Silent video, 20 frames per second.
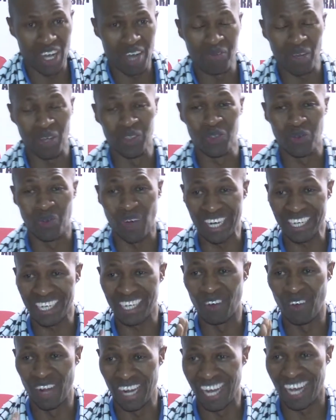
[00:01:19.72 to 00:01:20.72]
about what
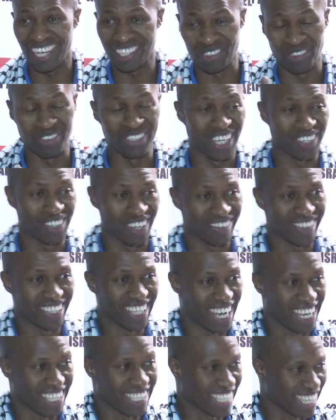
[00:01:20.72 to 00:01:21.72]
the workers of South
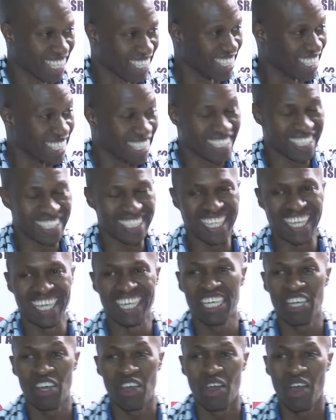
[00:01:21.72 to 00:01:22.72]
Africa are saying.
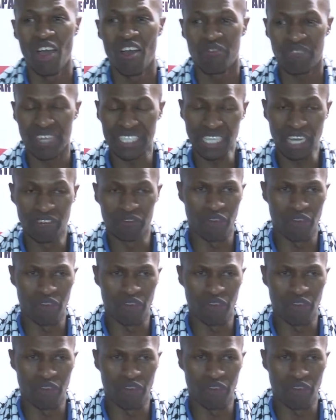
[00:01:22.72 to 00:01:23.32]
First and